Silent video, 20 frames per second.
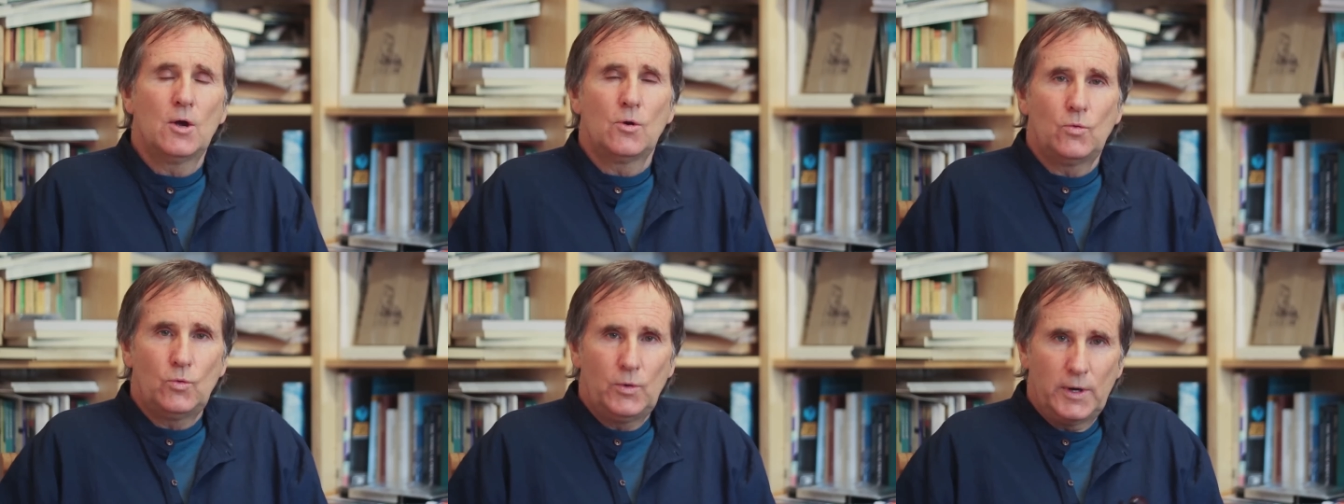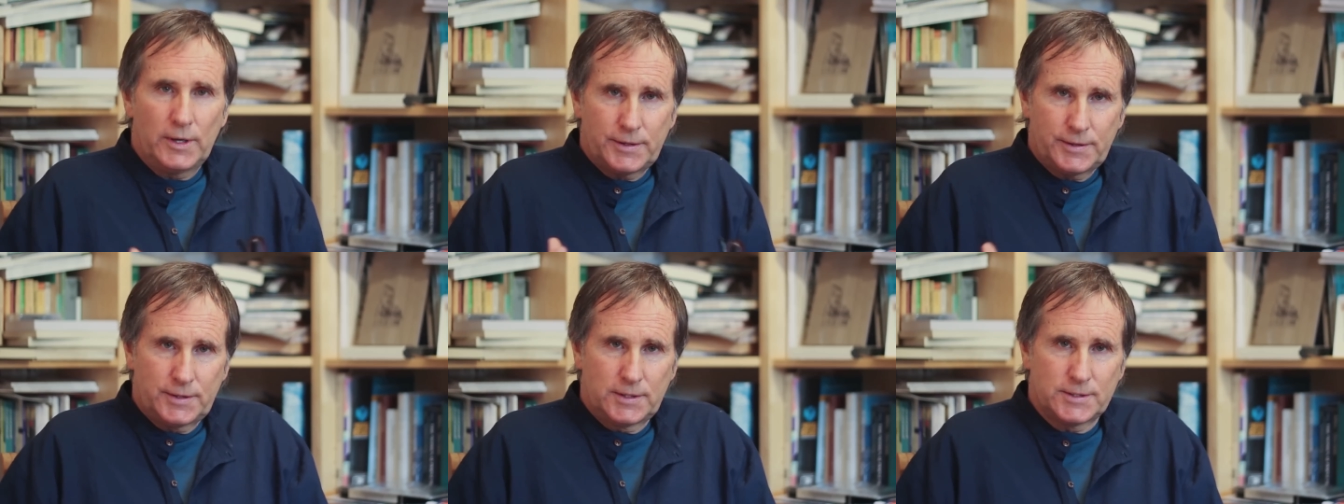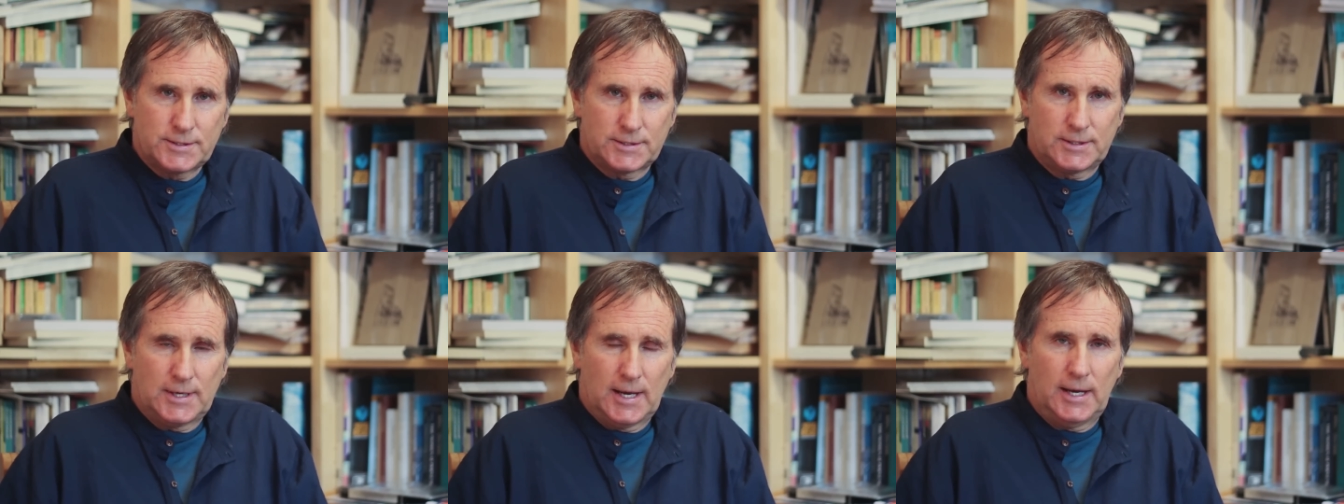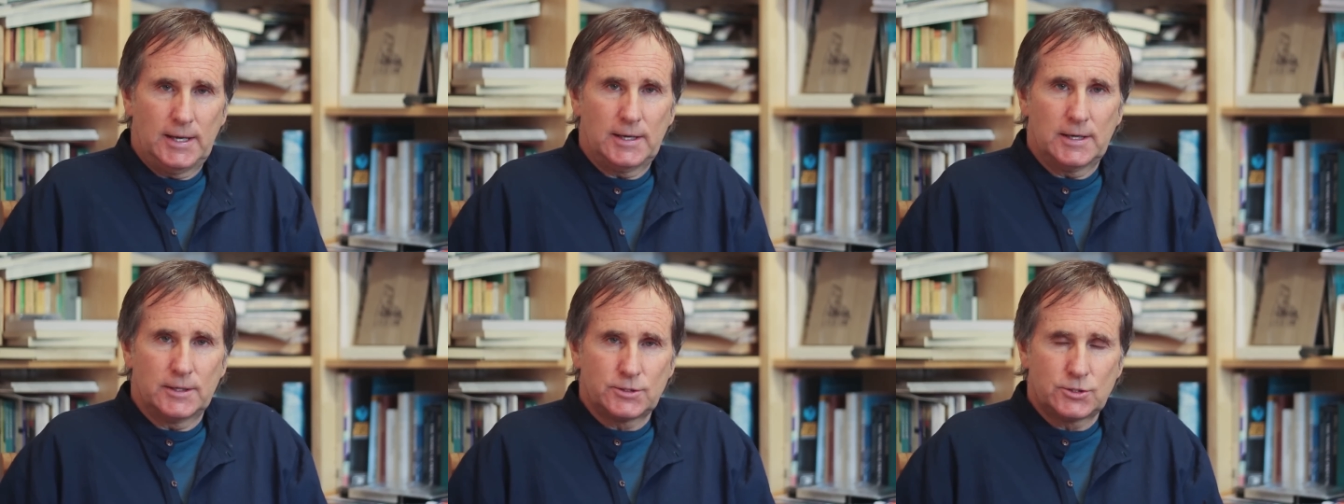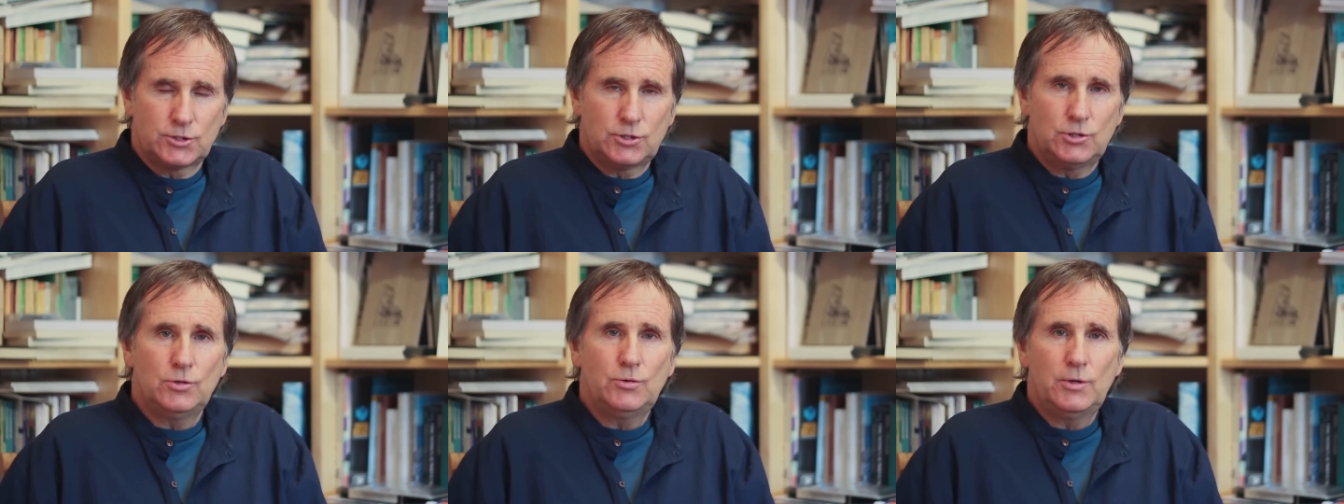with the state as
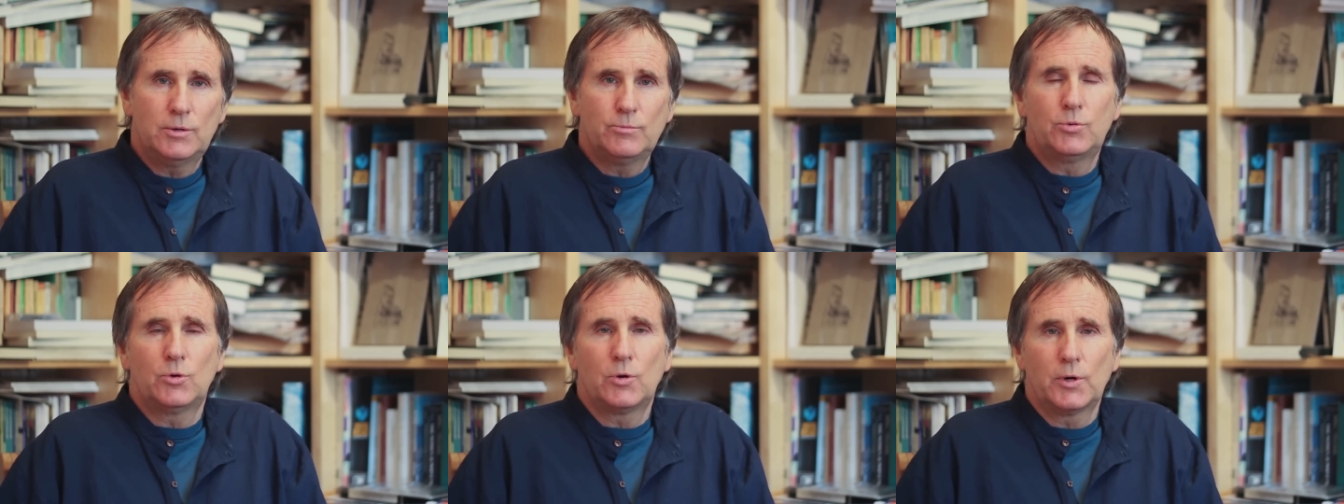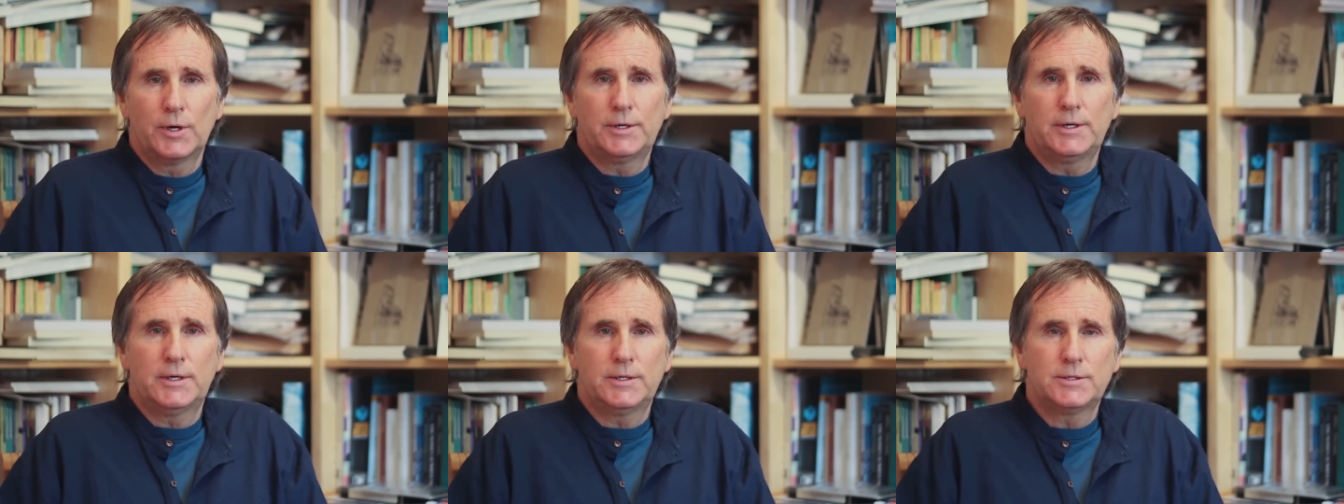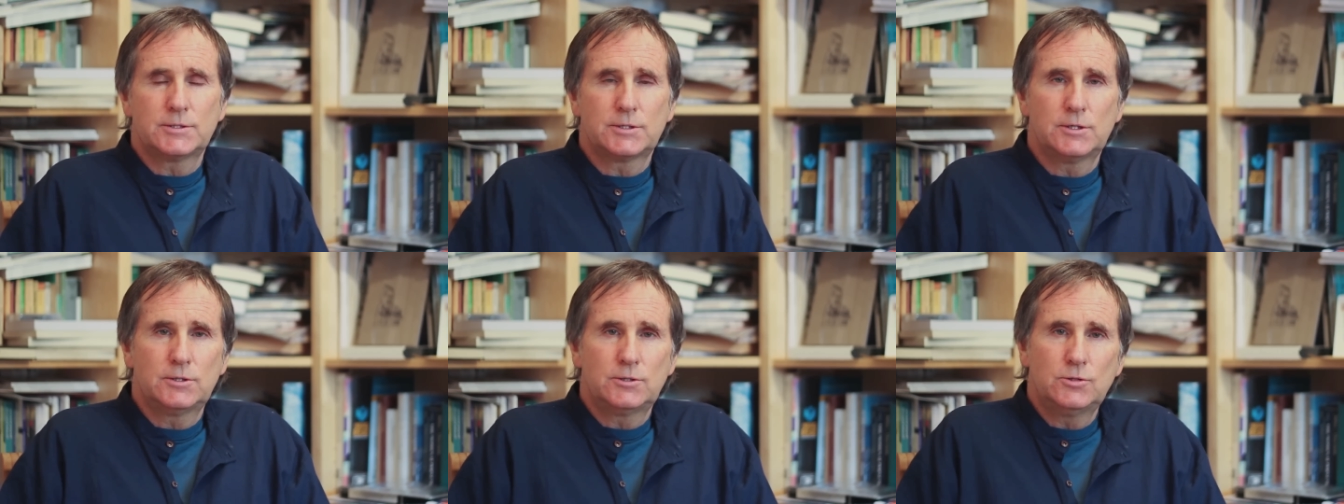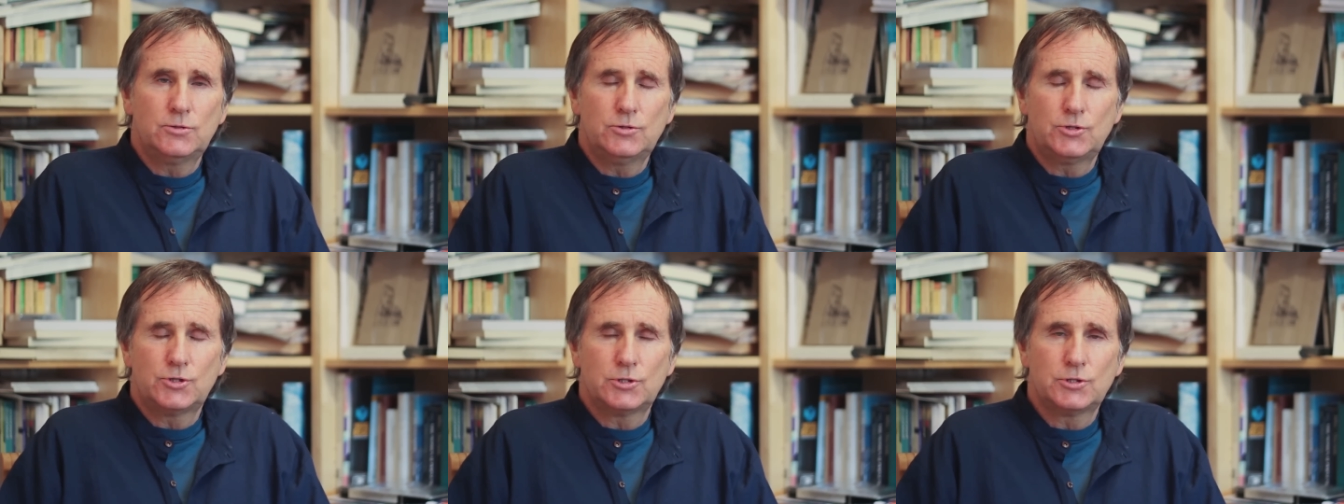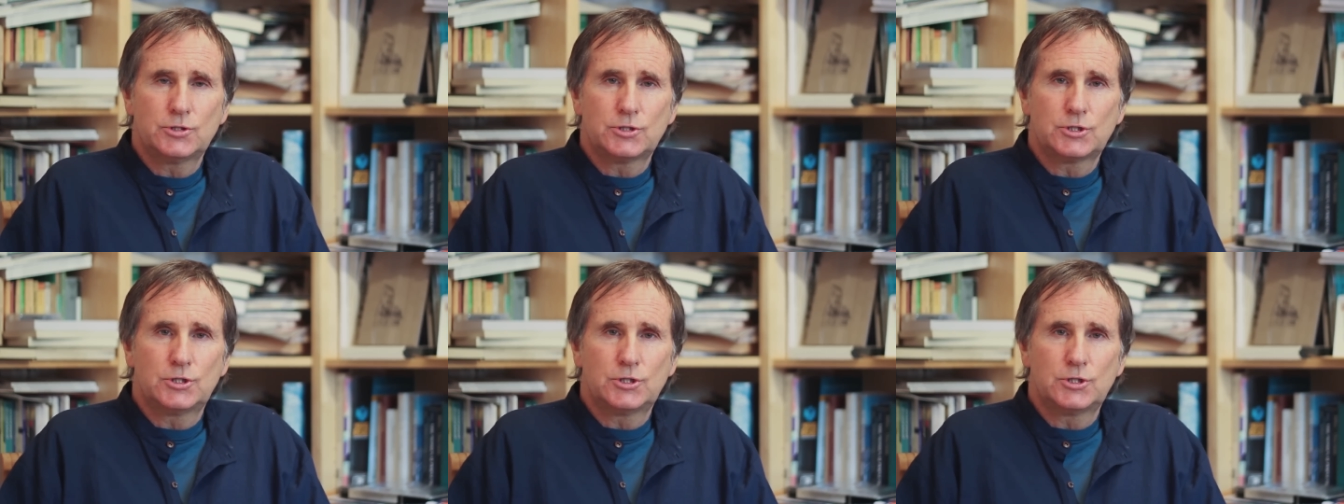two important institutions